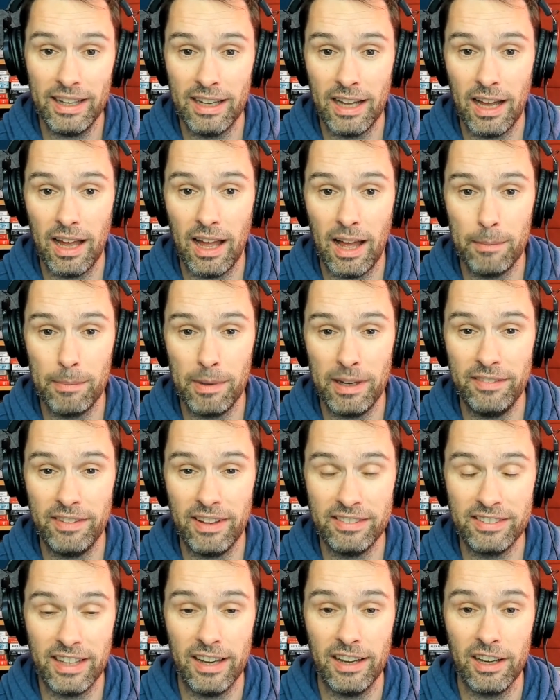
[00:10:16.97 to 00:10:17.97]
And I believe
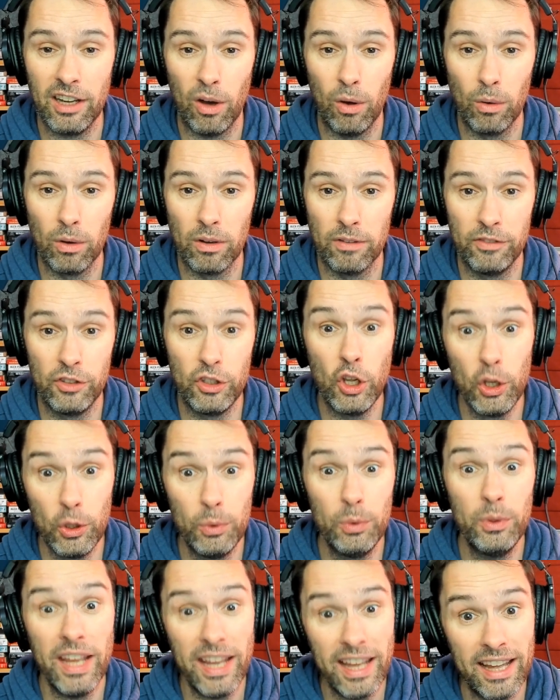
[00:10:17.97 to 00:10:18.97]
they set a goal of
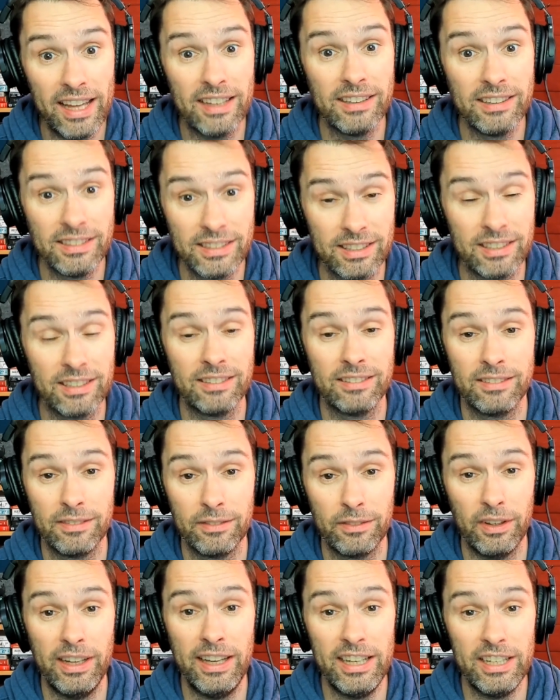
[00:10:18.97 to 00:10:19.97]
2 years
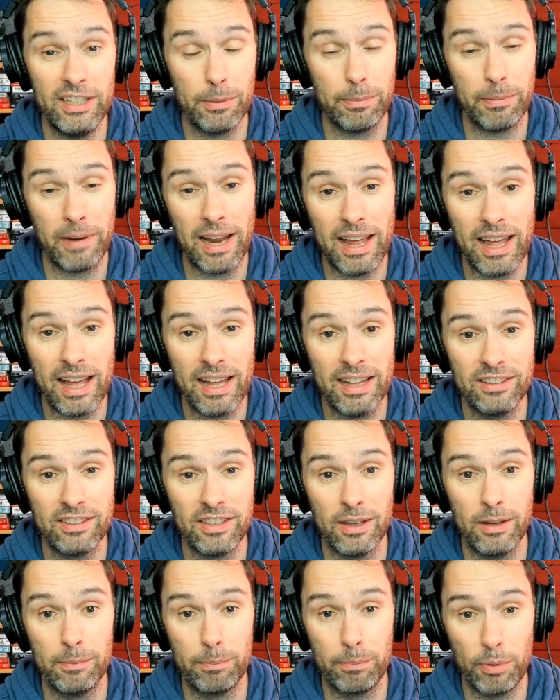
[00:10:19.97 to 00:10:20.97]
for each player
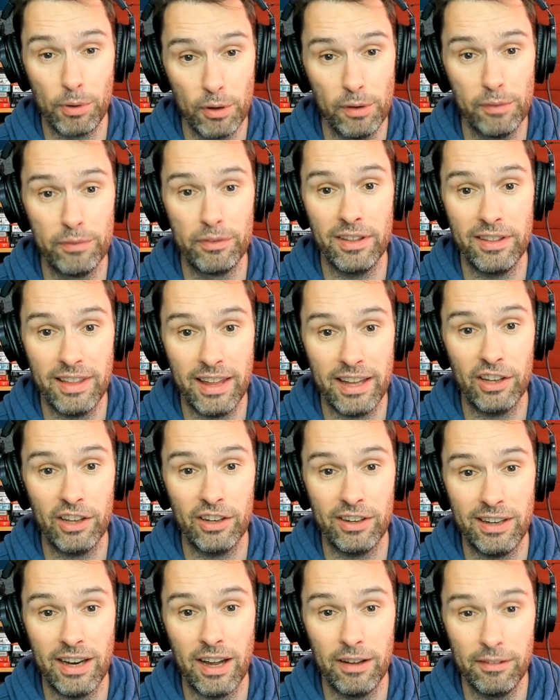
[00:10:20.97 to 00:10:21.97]
to prove that they're
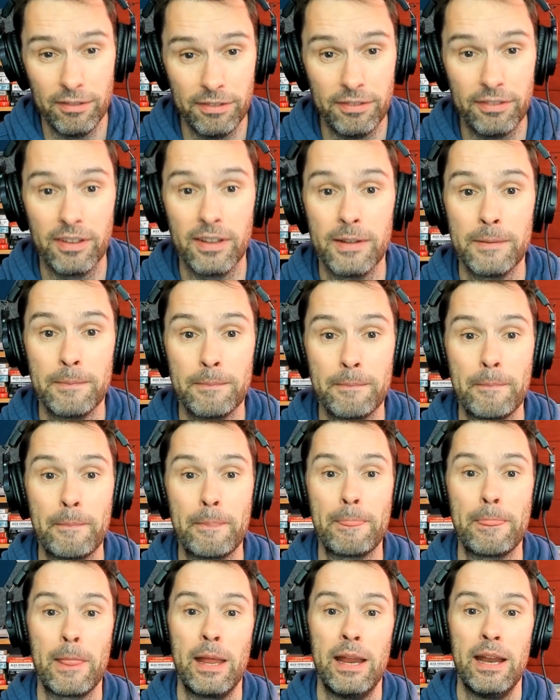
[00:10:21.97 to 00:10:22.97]
good enough,
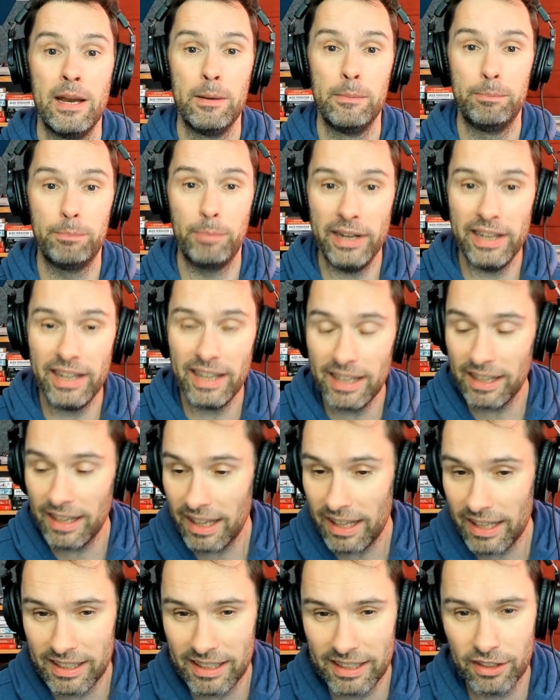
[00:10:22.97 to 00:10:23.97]

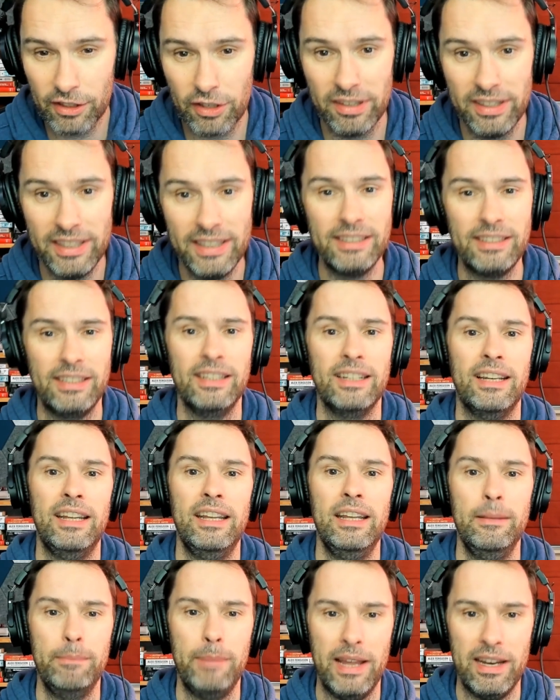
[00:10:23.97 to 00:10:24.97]
bringing in
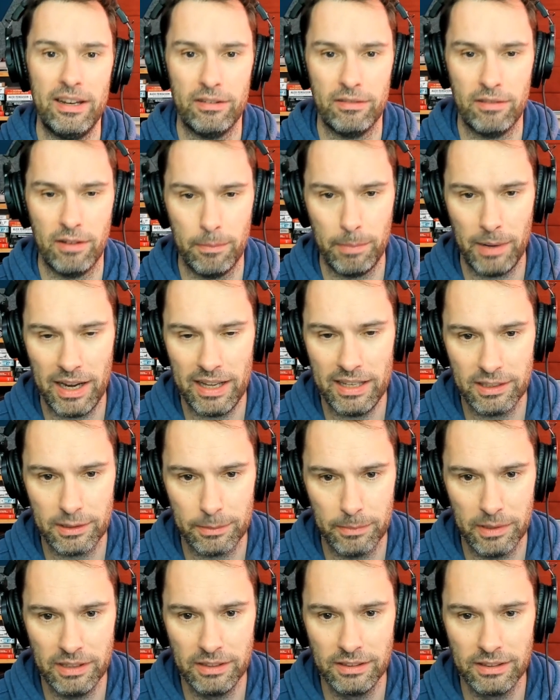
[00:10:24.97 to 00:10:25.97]
increasingly better
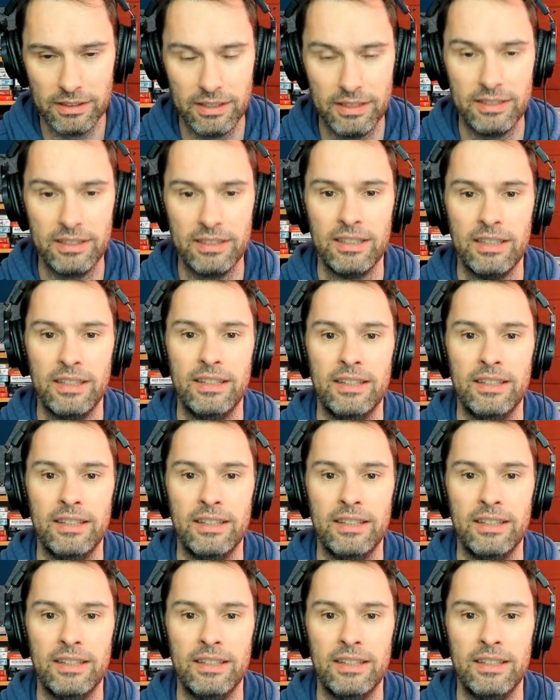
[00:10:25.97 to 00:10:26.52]
replacements,